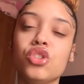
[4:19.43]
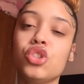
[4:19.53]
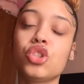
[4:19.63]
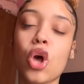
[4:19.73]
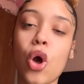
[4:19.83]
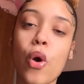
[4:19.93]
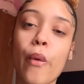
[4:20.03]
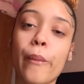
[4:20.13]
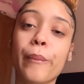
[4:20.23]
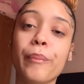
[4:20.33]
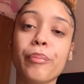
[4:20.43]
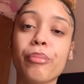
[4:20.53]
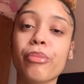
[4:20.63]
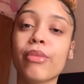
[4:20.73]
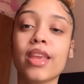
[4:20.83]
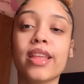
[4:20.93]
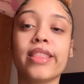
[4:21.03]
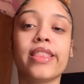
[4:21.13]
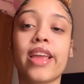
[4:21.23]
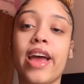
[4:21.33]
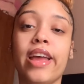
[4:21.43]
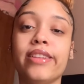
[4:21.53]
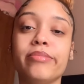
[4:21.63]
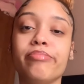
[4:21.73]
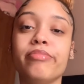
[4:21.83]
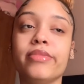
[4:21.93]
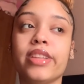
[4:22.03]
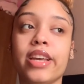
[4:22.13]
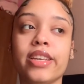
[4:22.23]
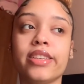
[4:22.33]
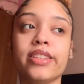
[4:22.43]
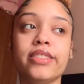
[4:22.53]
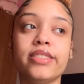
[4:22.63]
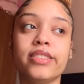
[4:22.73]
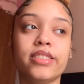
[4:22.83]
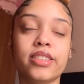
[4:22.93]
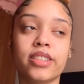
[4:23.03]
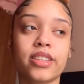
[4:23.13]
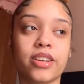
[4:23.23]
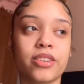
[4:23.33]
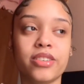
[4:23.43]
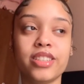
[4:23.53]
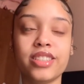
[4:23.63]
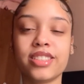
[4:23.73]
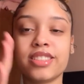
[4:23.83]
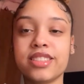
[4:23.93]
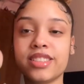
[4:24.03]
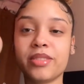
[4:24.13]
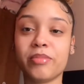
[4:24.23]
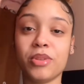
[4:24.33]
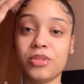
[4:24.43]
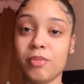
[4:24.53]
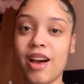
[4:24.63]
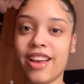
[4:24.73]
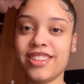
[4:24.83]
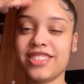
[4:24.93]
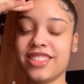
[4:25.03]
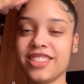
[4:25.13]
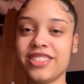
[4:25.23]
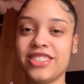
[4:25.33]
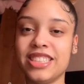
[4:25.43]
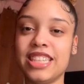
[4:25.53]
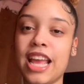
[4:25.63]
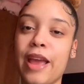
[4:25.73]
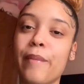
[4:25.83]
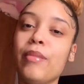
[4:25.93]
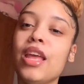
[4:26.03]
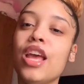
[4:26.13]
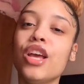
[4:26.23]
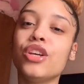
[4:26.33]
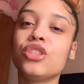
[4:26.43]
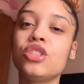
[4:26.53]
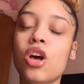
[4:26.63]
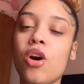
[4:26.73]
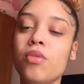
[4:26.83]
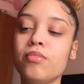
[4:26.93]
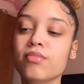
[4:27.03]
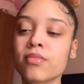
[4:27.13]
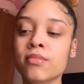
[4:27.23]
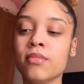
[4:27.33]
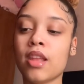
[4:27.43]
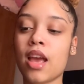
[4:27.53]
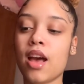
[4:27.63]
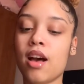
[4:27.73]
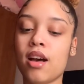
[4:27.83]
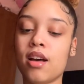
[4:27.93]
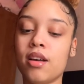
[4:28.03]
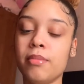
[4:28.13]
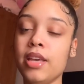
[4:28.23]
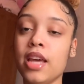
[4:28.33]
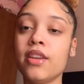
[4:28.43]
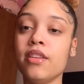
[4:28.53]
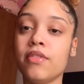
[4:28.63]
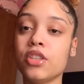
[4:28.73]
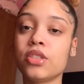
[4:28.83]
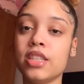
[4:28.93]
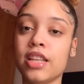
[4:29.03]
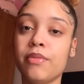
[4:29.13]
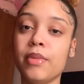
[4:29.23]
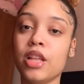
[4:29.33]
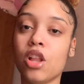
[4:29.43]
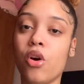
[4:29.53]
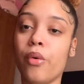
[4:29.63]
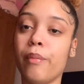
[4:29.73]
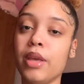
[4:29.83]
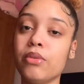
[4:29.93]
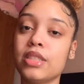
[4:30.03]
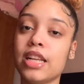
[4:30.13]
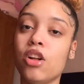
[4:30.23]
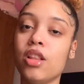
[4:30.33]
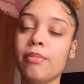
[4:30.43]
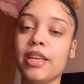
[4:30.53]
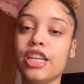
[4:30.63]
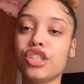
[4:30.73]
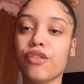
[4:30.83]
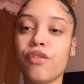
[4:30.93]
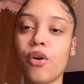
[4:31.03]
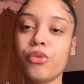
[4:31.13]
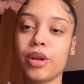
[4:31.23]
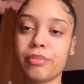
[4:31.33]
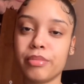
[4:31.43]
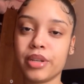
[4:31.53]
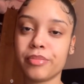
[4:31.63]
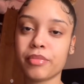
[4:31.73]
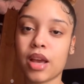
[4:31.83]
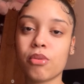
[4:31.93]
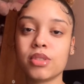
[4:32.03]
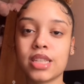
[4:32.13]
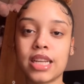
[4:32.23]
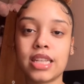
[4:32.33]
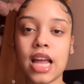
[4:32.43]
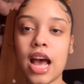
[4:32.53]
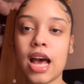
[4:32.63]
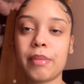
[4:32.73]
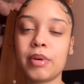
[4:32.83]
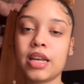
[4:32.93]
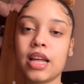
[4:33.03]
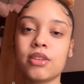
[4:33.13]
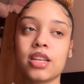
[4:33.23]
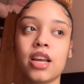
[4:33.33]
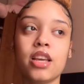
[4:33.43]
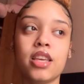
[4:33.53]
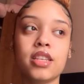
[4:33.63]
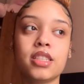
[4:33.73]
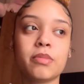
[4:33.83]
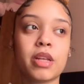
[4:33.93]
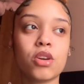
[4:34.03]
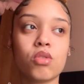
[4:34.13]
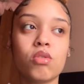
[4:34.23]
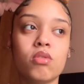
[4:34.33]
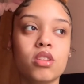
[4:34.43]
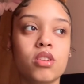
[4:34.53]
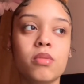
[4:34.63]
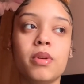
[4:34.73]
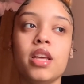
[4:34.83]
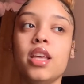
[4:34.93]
So that, like, yeah, he just blows minds, like, to this day. So he eventually left me alone, but he was like, oh, let me get your phone number. I was like, nah, but I was like, he seemed like cool a little bit,